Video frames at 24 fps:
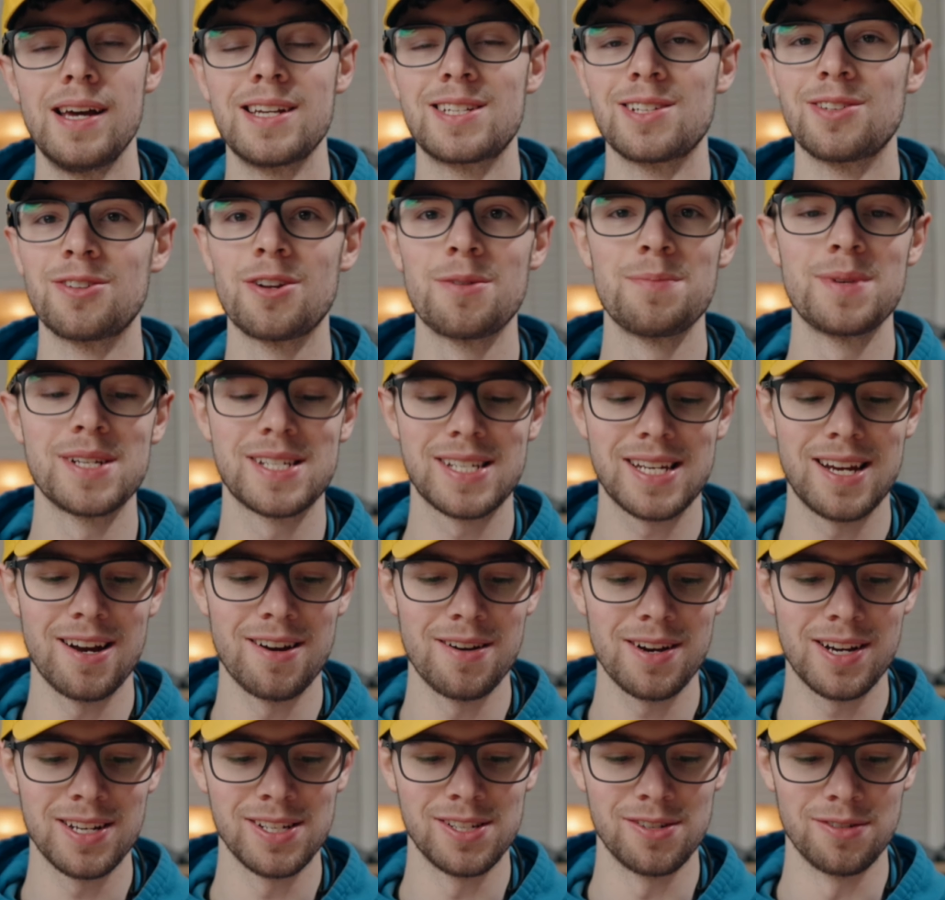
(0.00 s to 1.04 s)
It's a little bit
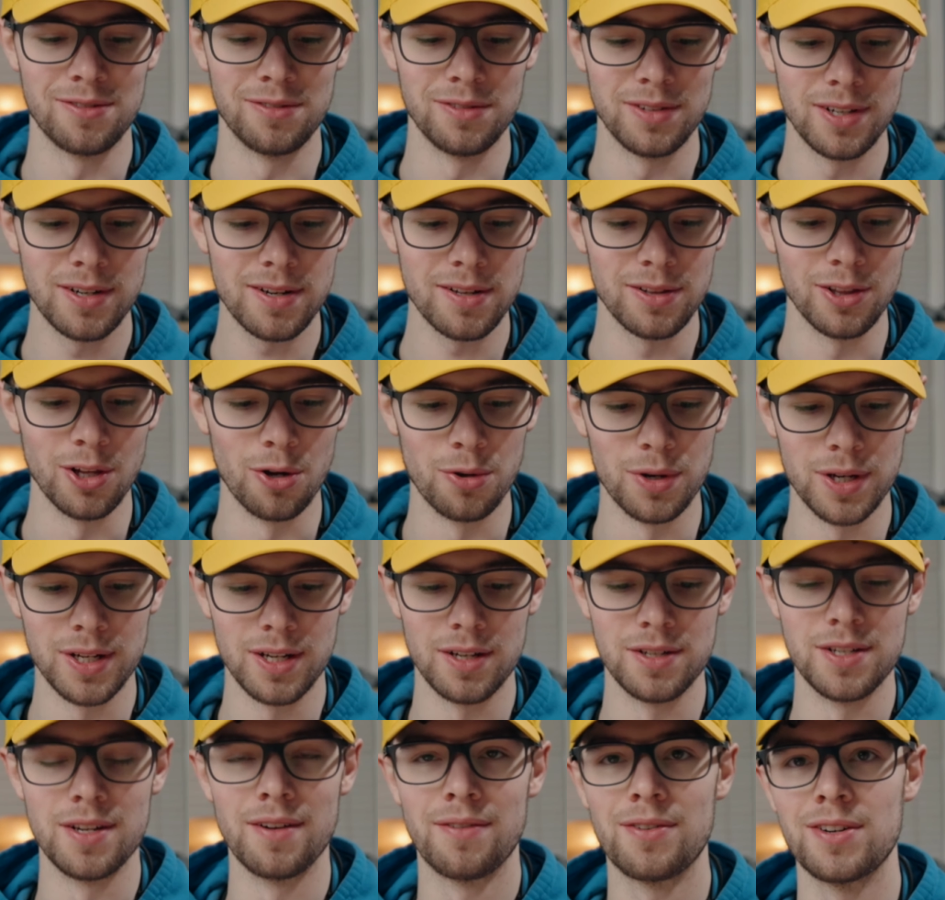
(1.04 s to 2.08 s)
scary because you're literally loading
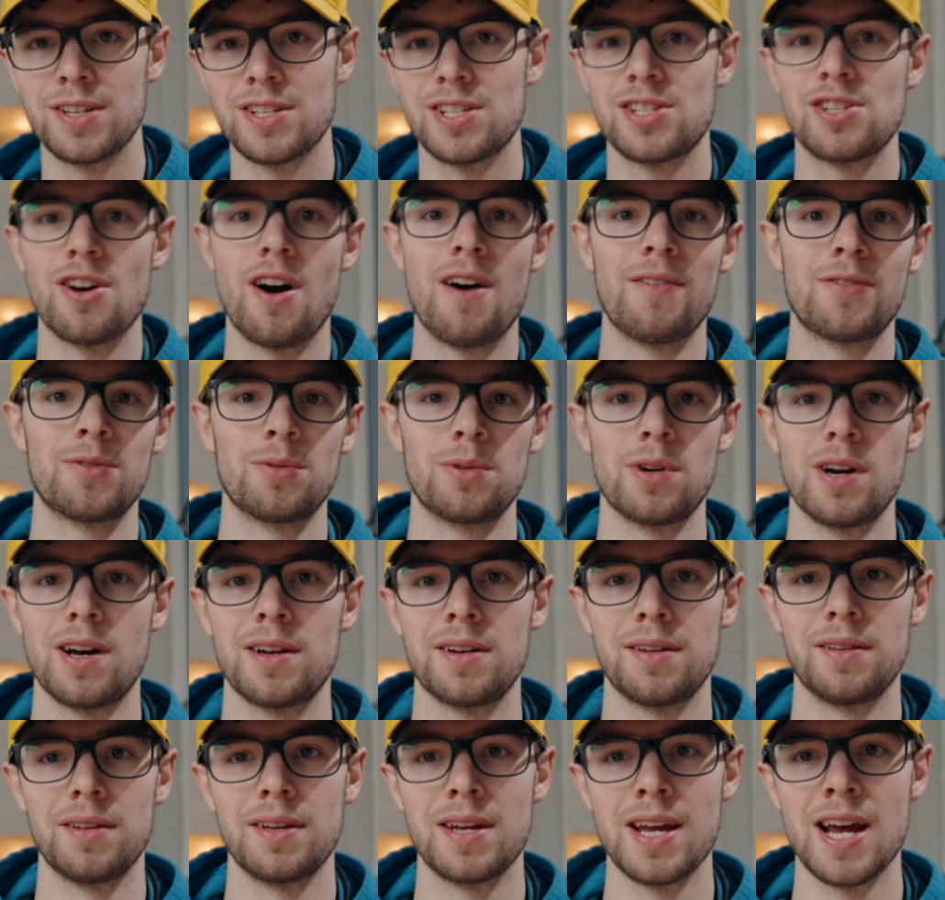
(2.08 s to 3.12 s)
a different software
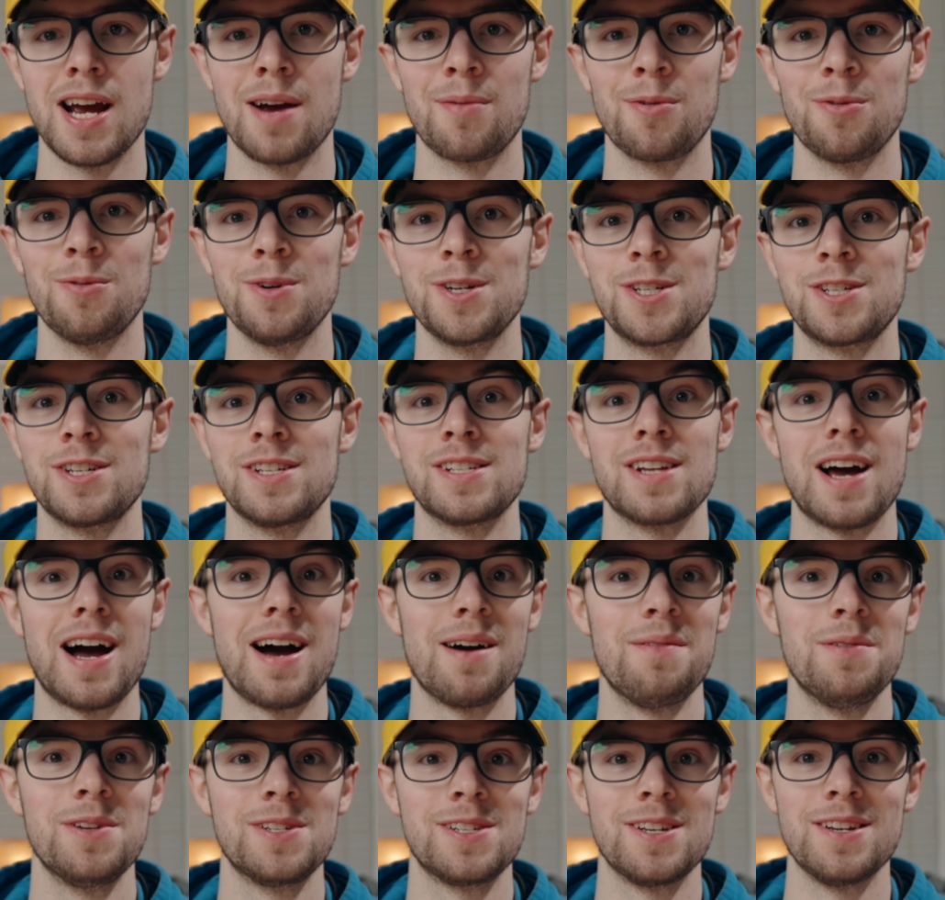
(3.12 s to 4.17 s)
onto the camera, which is
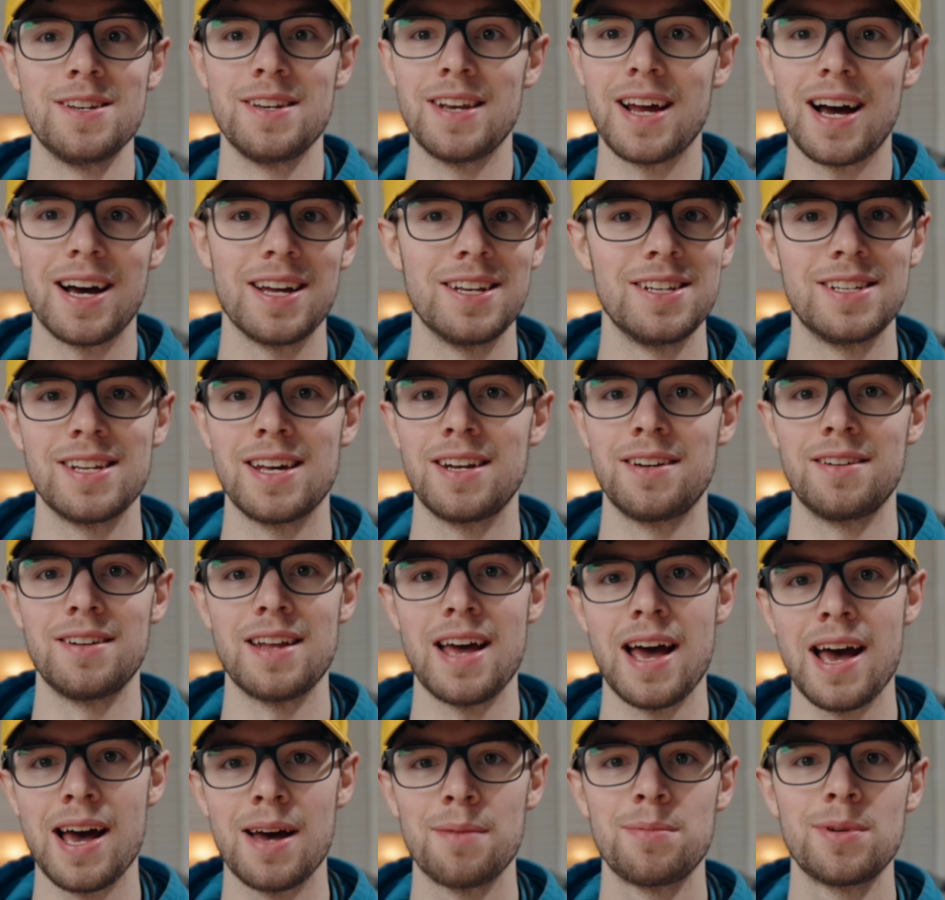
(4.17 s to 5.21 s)
obviously not intended to
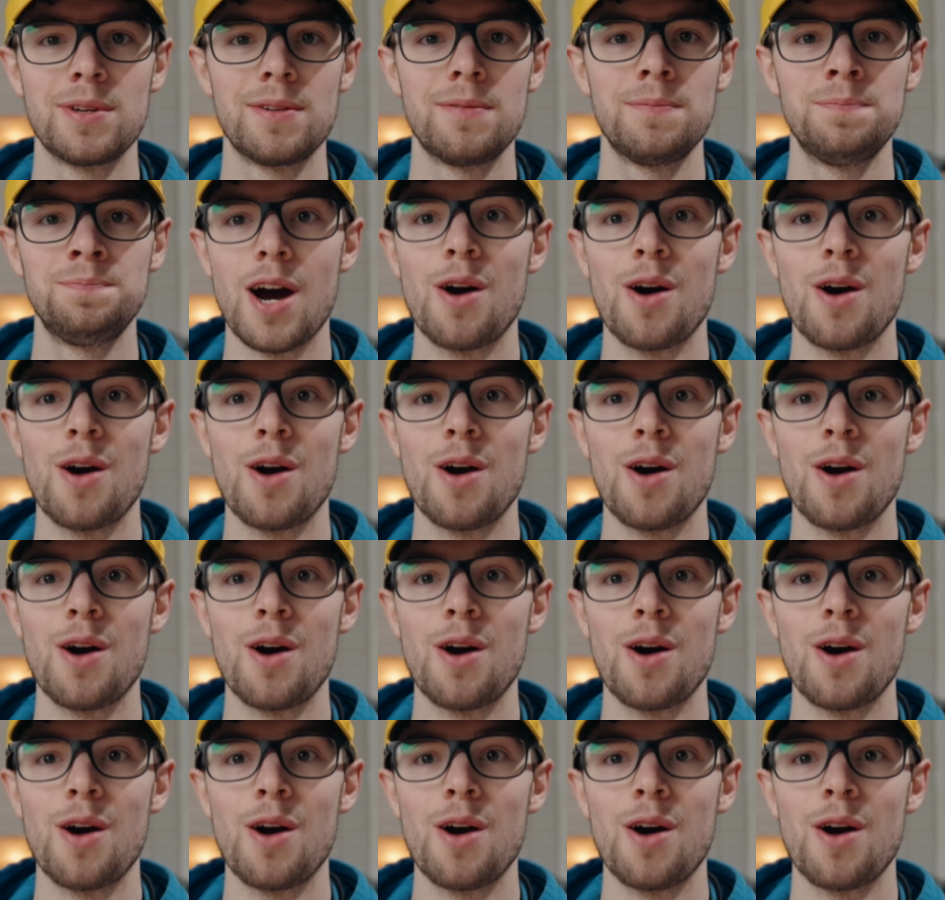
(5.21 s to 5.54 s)
happen.